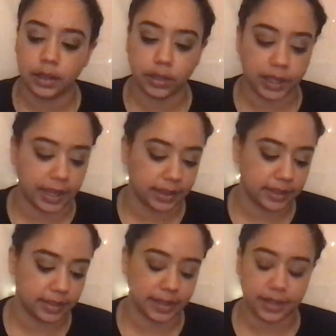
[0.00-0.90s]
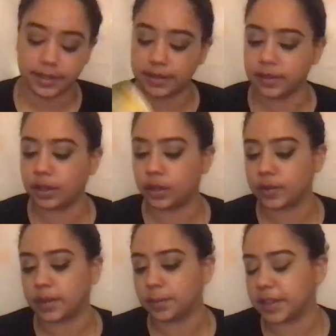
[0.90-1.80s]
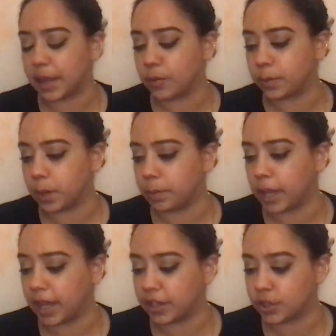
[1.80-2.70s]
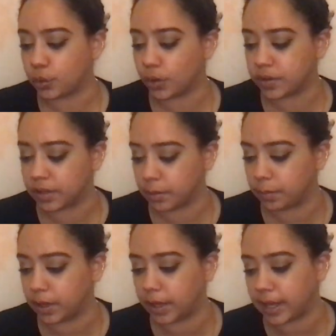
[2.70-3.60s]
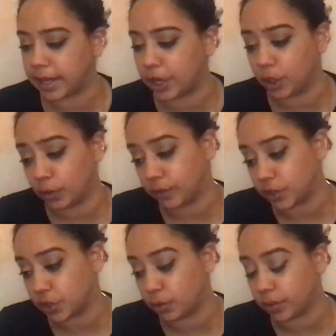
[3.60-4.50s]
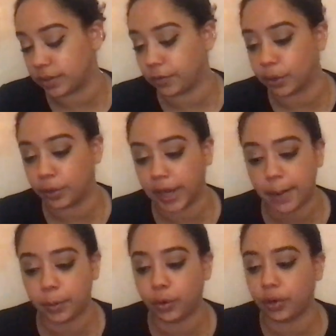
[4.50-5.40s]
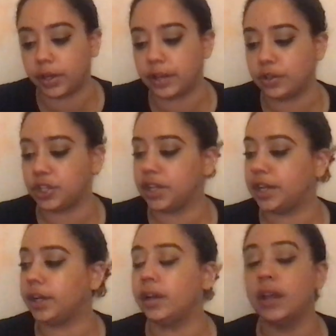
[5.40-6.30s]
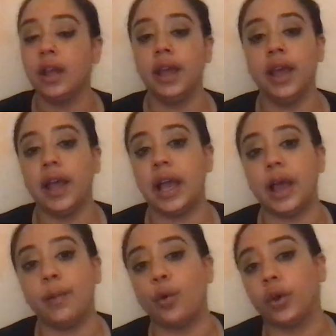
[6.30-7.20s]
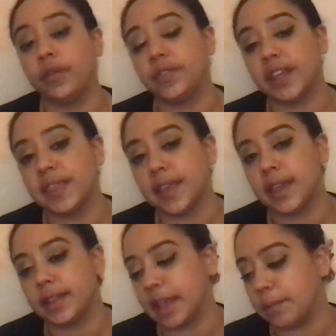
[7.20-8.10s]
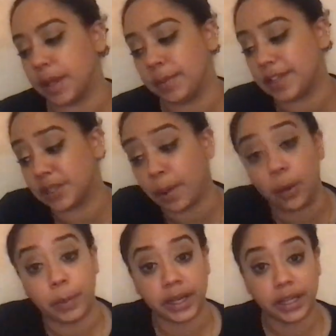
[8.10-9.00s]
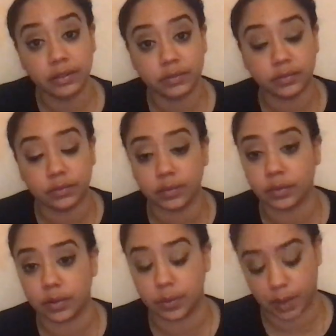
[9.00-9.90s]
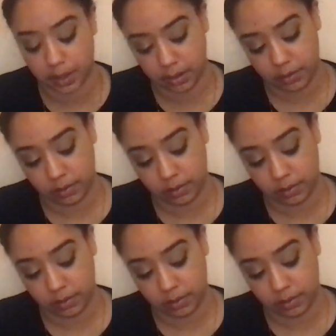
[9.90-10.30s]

looking at this as, you know, something that would be a blockage towards them. Again, I don't know if there's Taurus, Virgo, Capricorn energy here, or if they think that maybe it's about money. Okay.